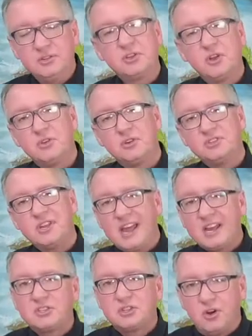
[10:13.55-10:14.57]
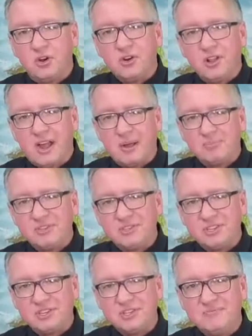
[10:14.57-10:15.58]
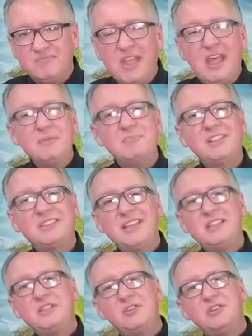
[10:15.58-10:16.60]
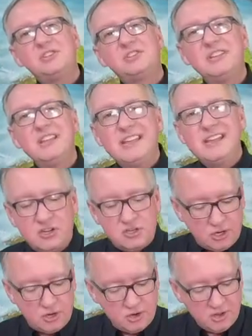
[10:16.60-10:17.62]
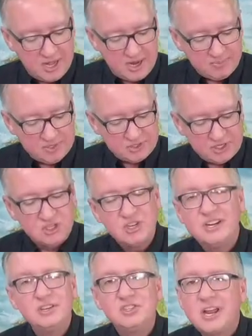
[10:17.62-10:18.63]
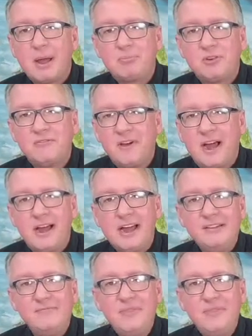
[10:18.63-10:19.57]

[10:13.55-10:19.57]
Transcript: So there's external opposition, but then there is internal opposition in chapter 5.